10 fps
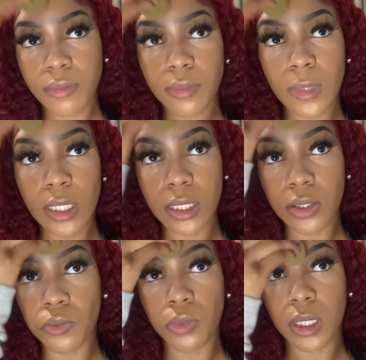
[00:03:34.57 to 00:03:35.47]

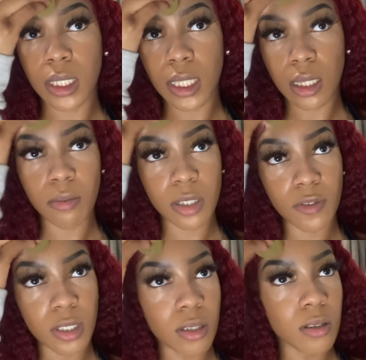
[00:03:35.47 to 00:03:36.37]
It's really not that big of
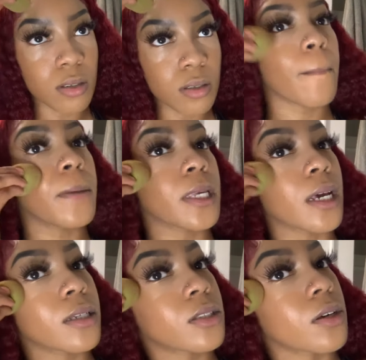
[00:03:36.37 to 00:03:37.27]
a deal. But
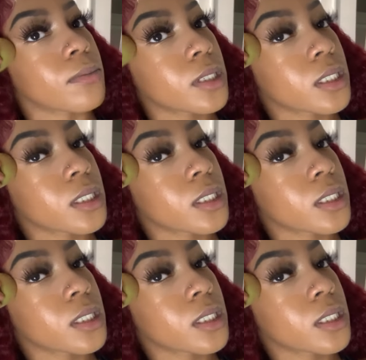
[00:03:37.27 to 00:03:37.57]
yeah, so I'm just